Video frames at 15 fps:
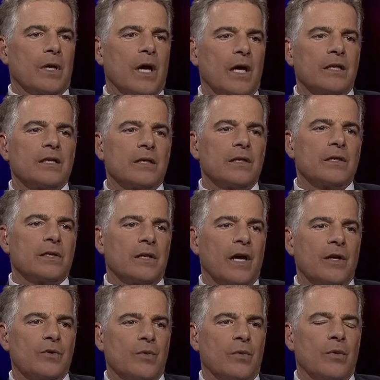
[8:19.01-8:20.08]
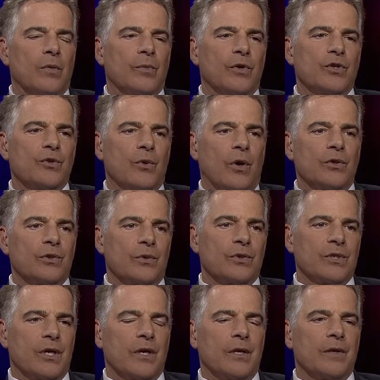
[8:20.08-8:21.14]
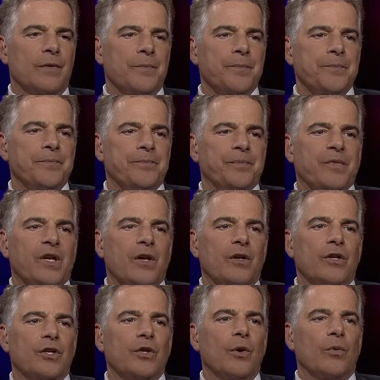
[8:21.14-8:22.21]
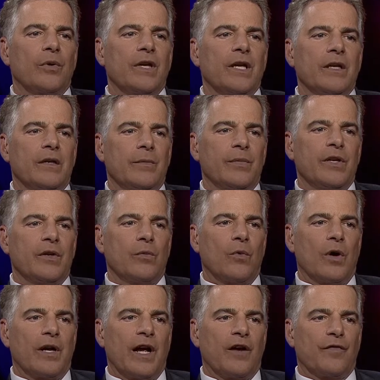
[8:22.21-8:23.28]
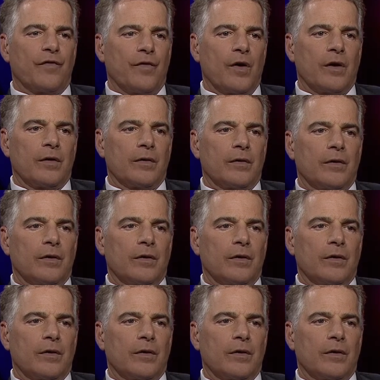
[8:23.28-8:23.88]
constant schedule, but you also said you don't need to be the one out front.